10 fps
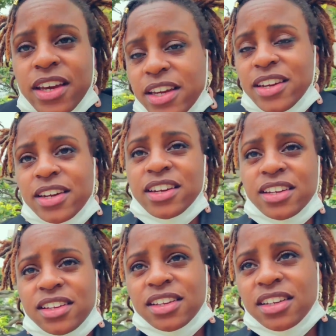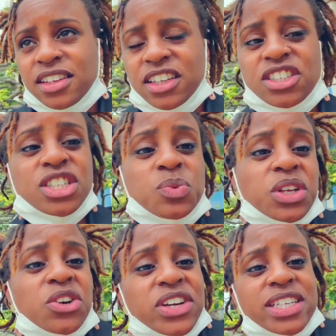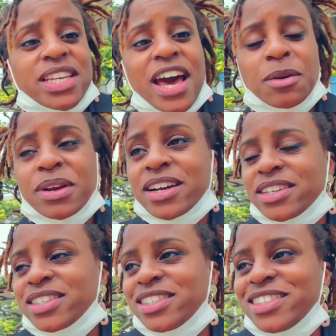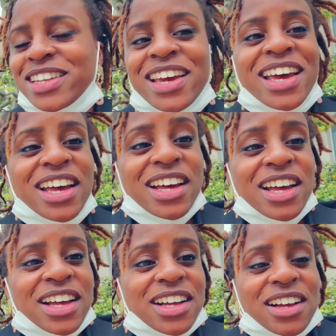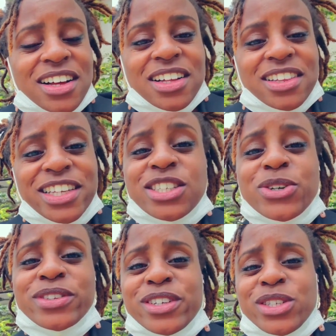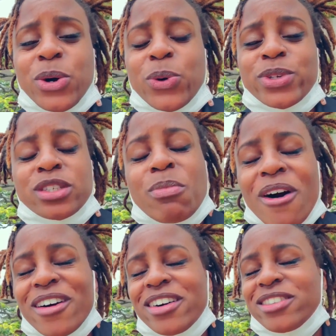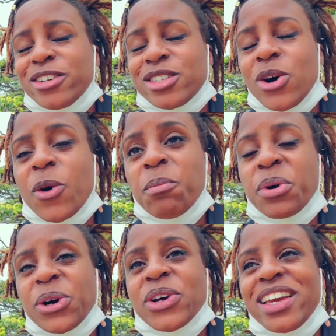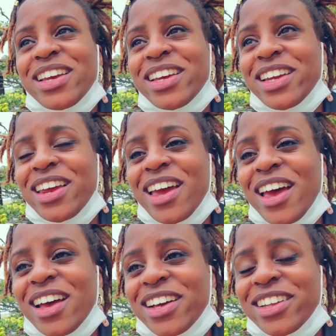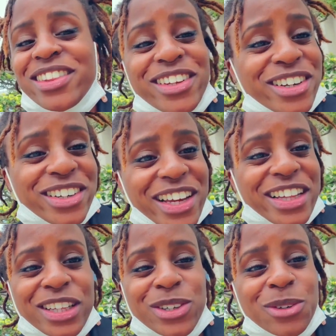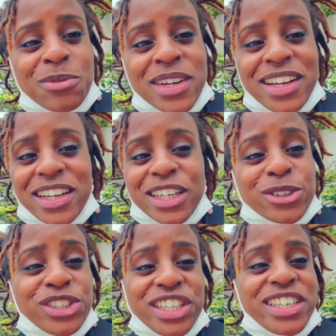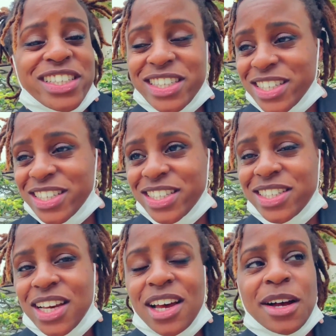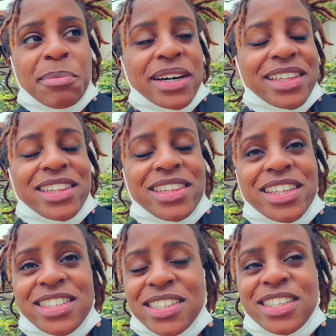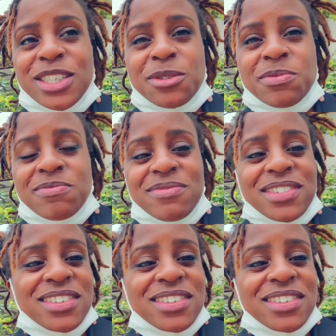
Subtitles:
And it's just really, really sad because these students are so smart and they're so brilliant and they're like little geniuses, but the system